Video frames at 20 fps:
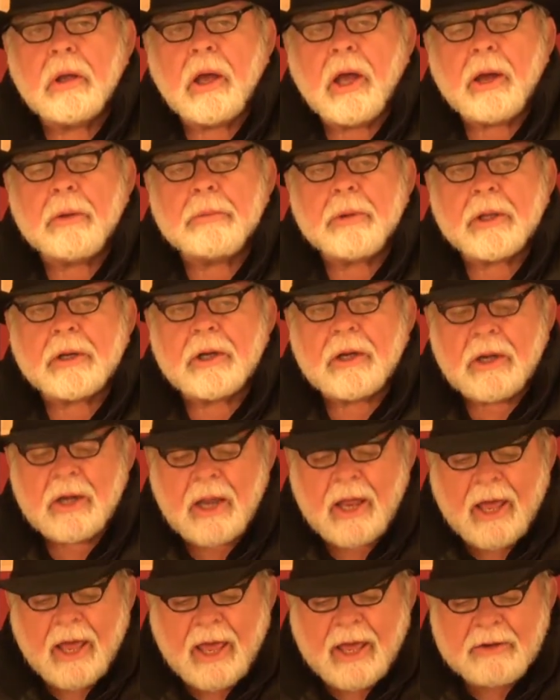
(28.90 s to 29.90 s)
How about an
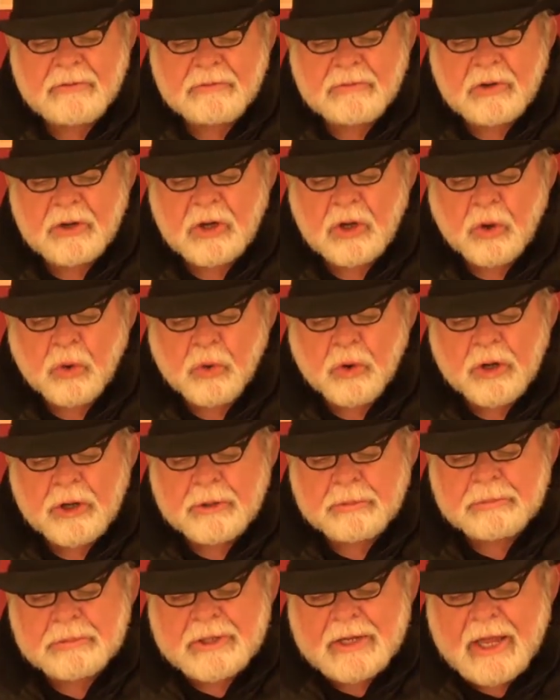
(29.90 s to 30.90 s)
ad
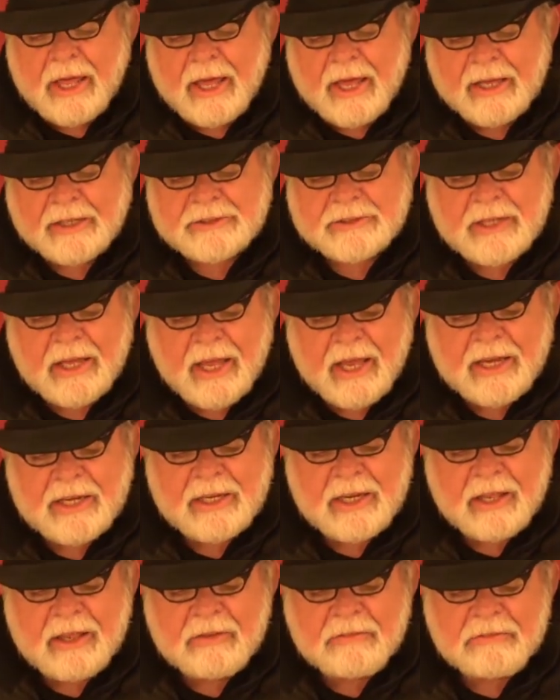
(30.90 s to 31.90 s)
valorem tax,
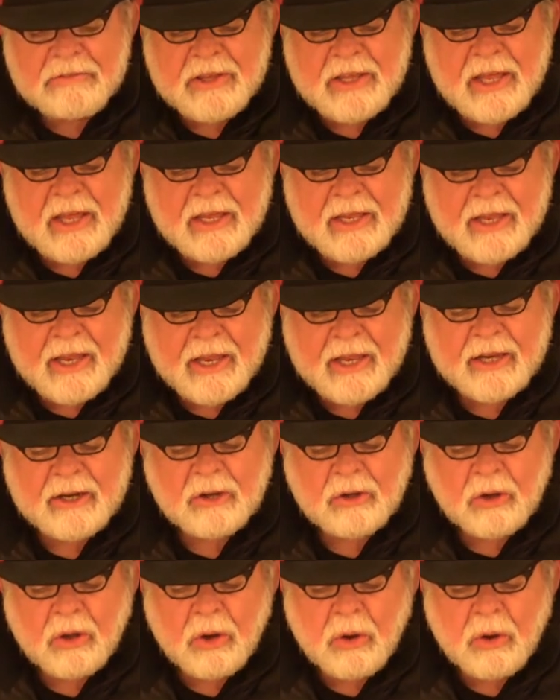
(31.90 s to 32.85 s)
A-D-V-A-L-O-R-E-M?